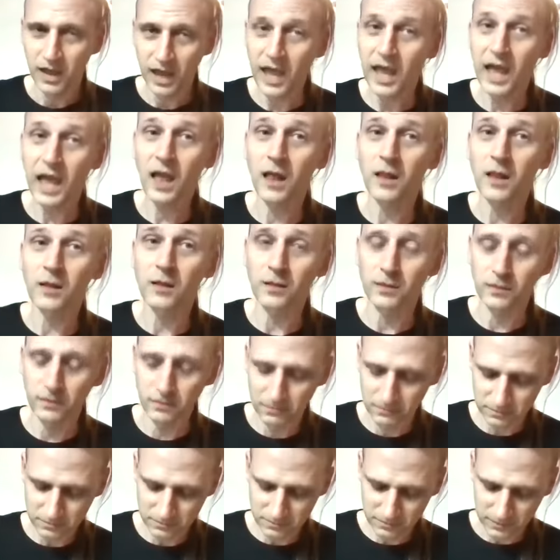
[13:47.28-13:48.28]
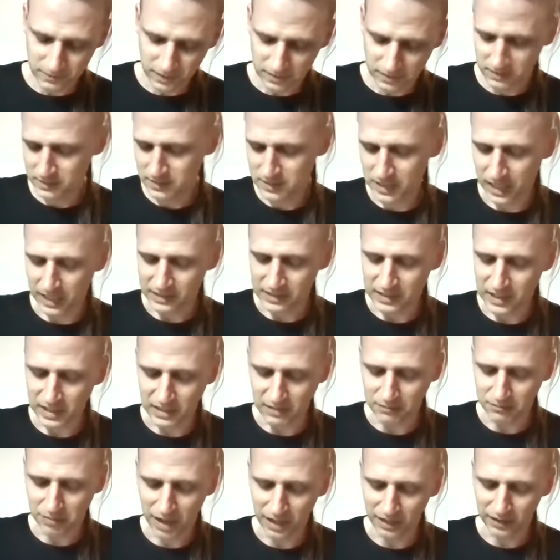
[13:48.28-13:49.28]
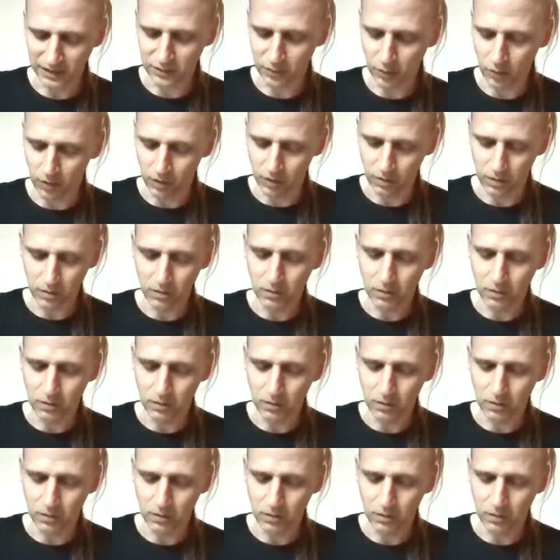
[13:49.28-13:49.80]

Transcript: "Hail," said King Pellinore.